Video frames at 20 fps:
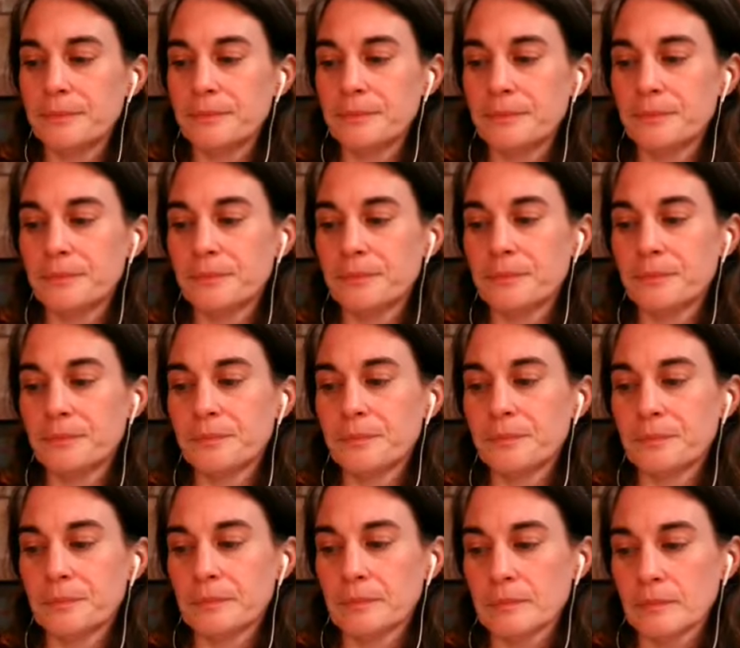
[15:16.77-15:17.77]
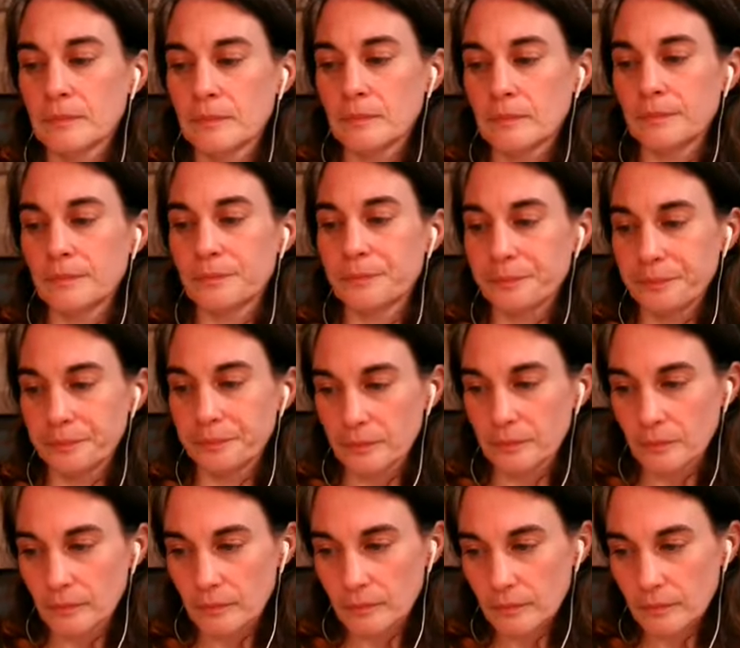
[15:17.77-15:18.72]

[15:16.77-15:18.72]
No one is speaking in this clip.